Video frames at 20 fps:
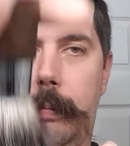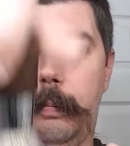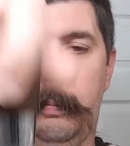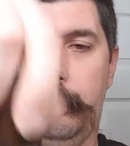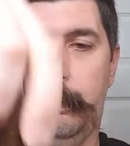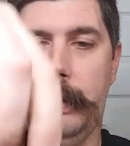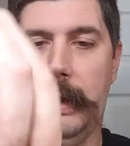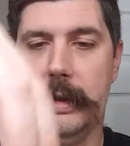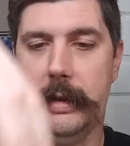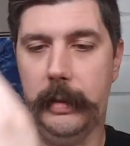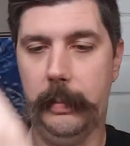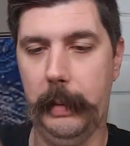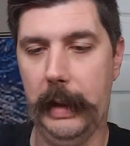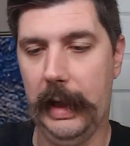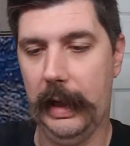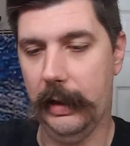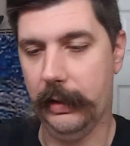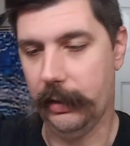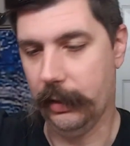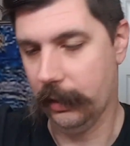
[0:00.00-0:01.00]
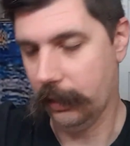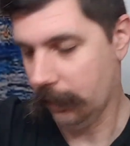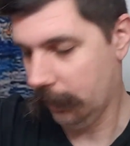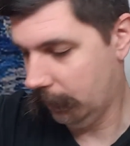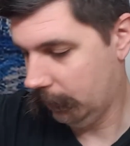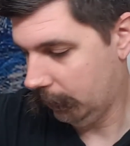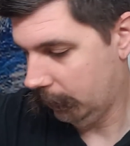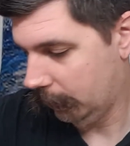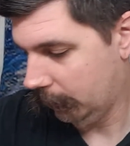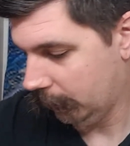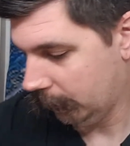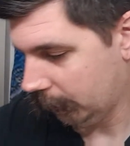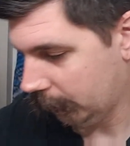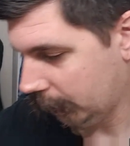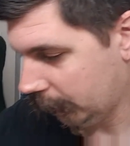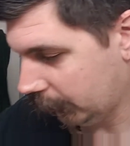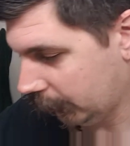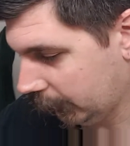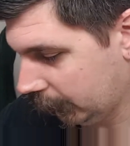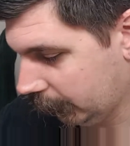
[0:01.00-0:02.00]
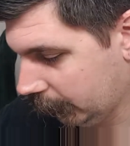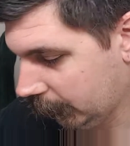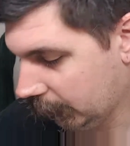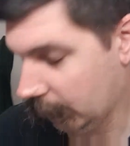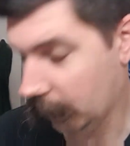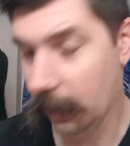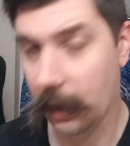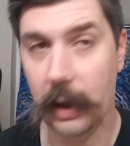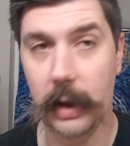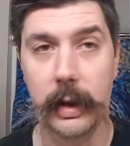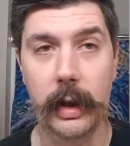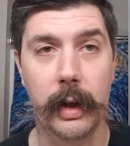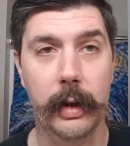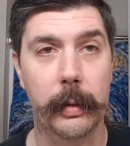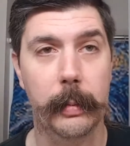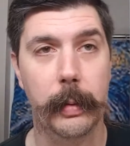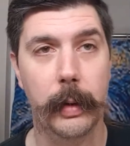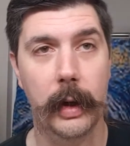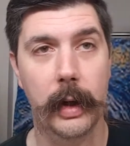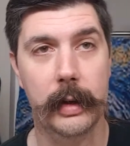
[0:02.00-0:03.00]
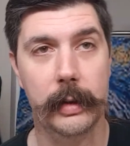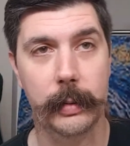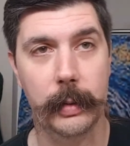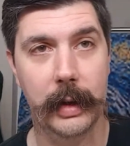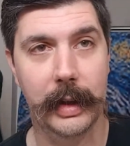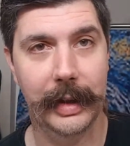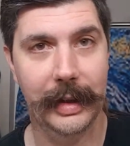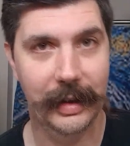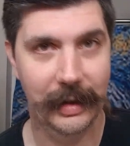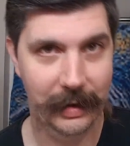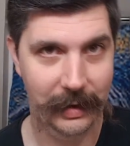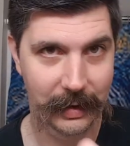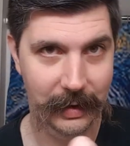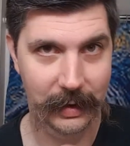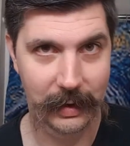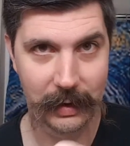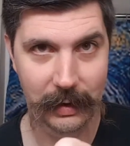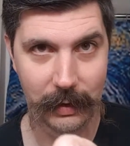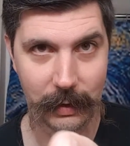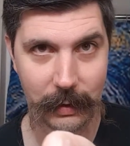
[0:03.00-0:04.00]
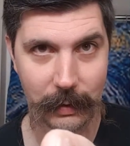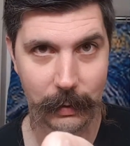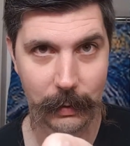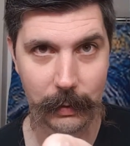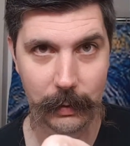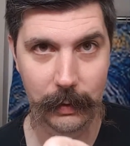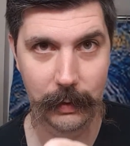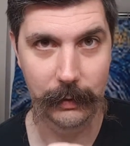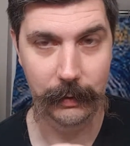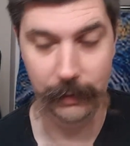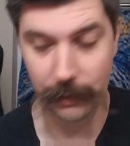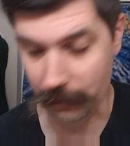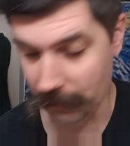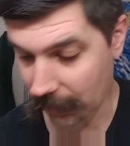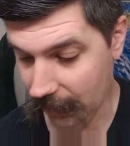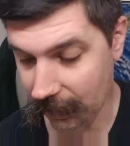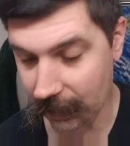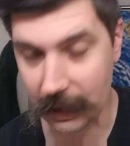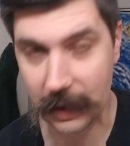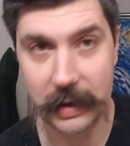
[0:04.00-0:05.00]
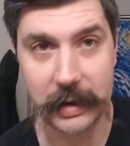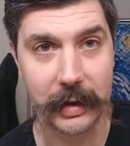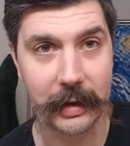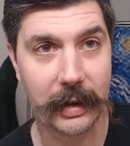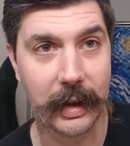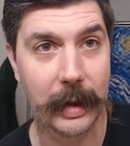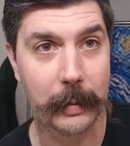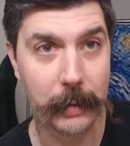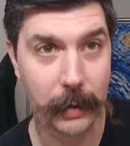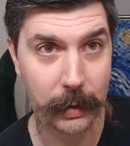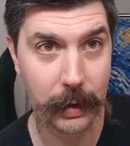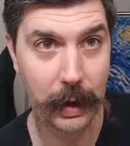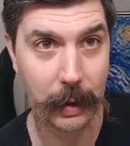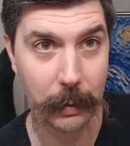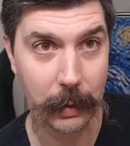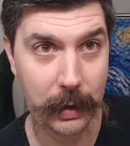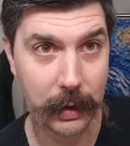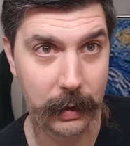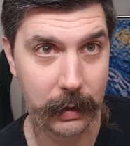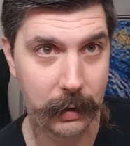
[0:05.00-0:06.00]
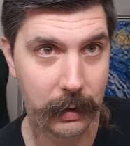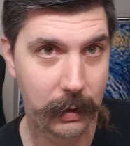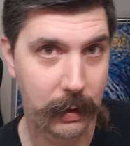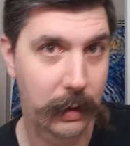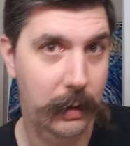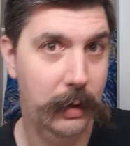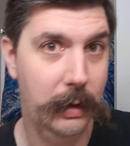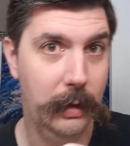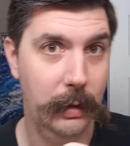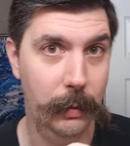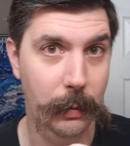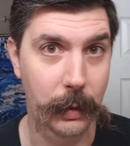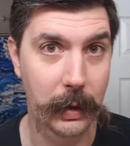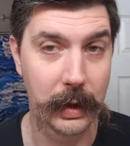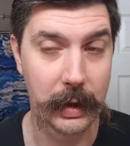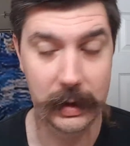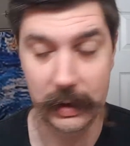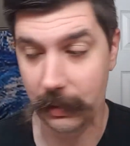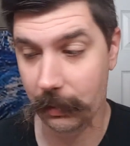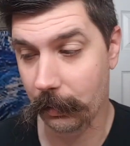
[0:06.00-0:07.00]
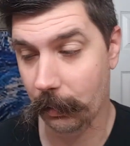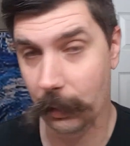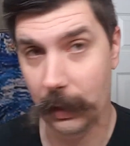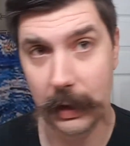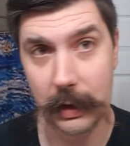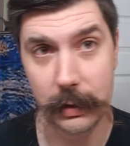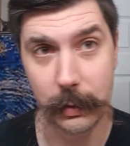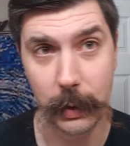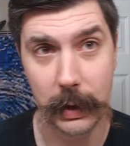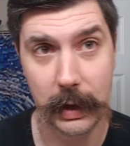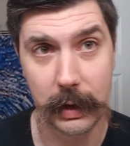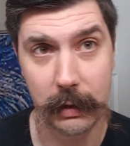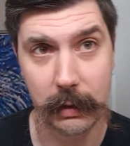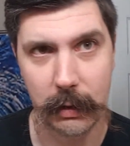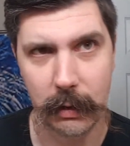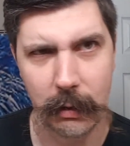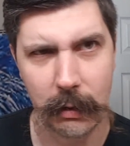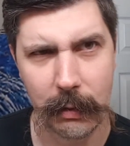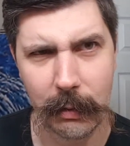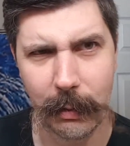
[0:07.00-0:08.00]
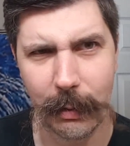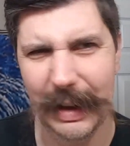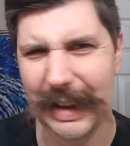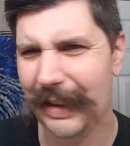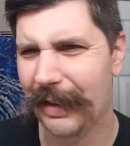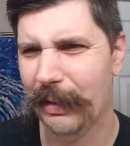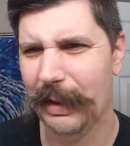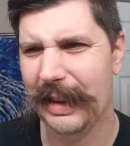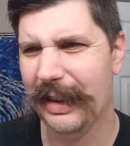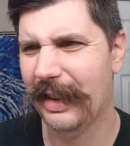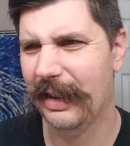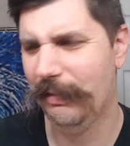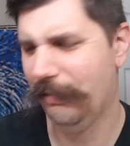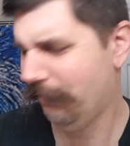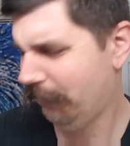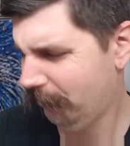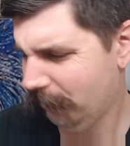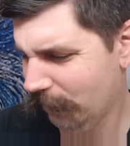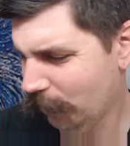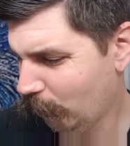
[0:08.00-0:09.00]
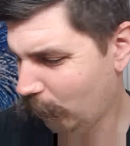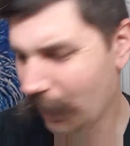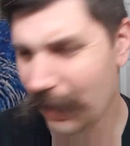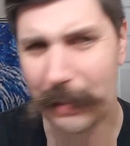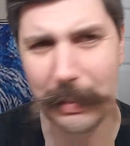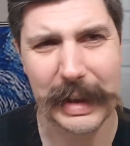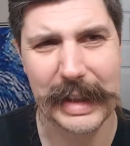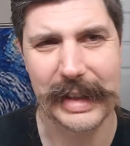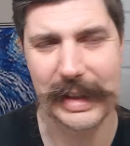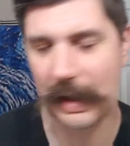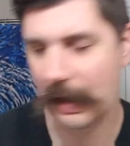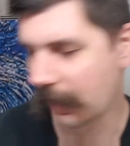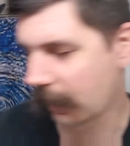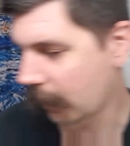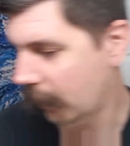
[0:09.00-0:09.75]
Best Badger. Another prize winning. If you're not on Instagram, you're not winning. Winning's winning. What am I saying?